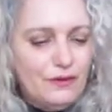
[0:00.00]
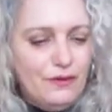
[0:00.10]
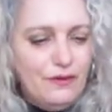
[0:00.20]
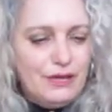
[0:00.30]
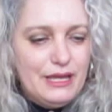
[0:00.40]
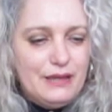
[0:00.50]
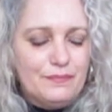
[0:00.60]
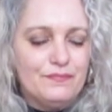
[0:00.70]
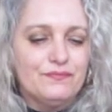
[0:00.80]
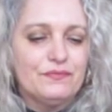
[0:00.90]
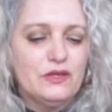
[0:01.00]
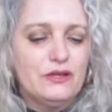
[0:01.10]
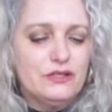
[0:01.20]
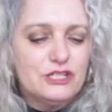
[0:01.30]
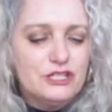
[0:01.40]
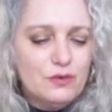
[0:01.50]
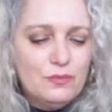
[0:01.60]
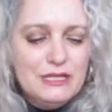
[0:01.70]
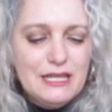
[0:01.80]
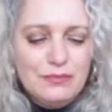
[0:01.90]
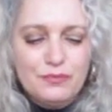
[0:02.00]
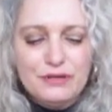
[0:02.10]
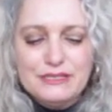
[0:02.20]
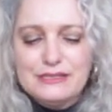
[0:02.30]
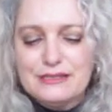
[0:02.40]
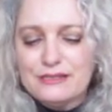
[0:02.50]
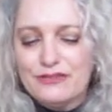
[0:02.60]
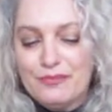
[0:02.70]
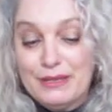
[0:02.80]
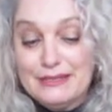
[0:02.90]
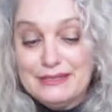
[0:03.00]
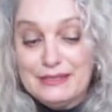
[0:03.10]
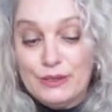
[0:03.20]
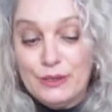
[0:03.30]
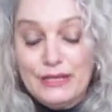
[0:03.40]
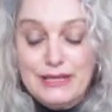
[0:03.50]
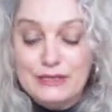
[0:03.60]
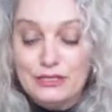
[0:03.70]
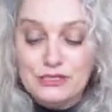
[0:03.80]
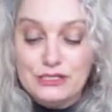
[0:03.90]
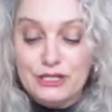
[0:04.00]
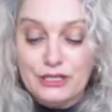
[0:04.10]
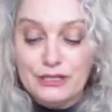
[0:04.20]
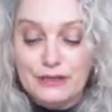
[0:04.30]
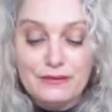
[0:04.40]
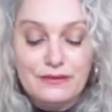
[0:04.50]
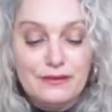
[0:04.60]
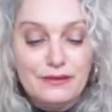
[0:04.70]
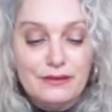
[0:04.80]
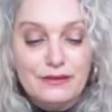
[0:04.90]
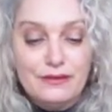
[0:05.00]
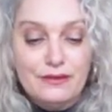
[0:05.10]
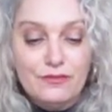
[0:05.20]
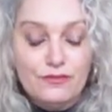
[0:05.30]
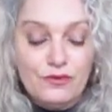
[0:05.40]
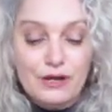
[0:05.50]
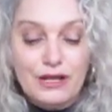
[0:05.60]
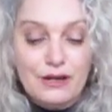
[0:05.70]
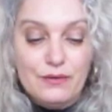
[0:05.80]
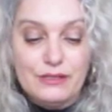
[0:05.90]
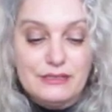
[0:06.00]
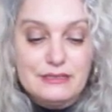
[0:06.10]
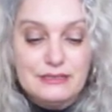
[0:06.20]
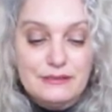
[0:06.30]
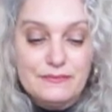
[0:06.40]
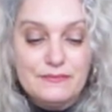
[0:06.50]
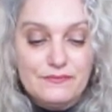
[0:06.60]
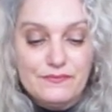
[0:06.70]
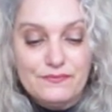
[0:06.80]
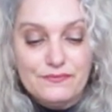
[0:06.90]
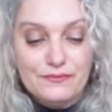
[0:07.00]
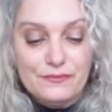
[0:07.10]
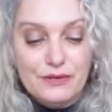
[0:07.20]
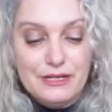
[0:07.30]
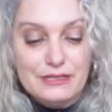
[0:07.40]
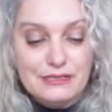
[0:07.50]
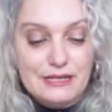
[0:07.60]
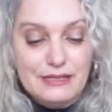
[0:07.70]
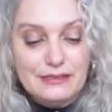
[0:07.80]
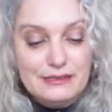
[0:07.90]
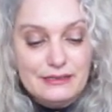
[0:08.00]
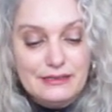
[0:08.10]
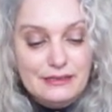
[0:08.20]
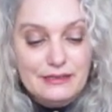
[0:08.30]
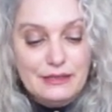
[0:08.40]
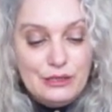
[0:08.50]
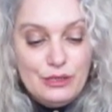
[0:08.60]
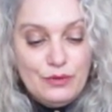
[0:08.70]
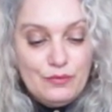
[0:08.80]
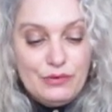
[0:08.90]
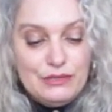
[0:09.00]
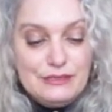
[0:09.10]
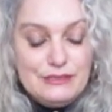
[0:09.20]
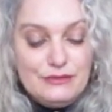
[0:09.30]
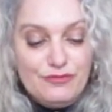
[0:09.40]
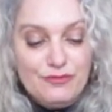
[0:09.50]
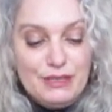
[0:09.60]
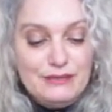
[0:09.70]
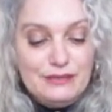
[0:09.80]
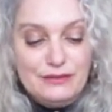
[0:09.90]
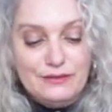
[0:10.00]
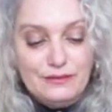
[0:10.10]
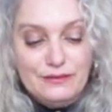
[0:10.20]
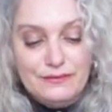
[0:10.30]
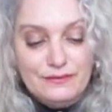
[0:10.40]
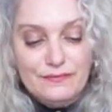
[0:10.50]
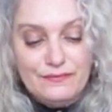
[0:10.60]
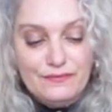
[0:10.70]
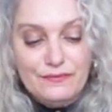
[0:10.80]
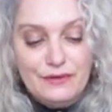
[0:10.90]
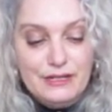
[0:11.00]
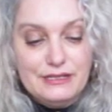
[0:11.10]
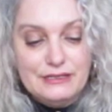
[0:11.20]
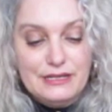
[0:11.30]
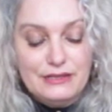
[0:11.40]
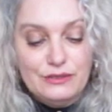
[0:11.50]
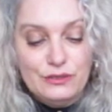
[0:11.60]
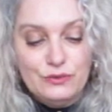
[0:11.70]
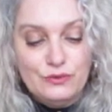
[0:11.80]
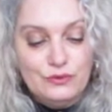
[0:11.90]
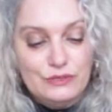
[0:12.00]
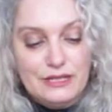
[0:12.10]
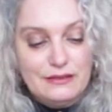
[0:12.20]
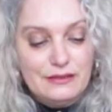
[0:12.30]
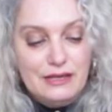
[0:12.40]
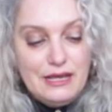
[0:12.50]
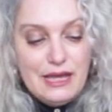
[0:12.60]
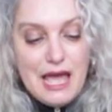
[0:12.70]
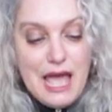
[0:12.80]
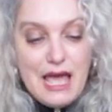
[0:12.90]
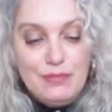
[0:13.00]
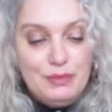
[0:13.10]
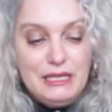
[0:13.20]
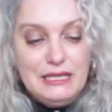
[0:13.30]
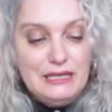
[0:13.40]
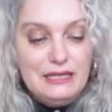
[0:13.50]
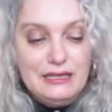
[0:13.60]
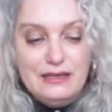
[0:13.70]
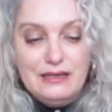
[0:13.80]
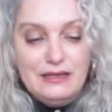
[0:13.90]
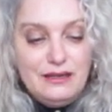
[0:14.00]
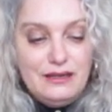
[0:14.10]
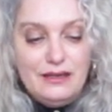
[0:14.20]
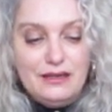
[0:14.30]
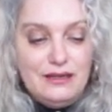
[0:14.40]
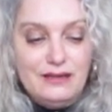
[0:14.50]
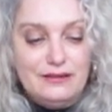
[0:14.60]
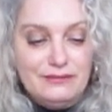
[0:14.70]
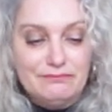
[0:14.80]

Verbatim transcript: Okay, show me that Princess of Pentacle and the Sun for Aries. What is that? Princess of Pentacle. What is that news? That happy. Uh,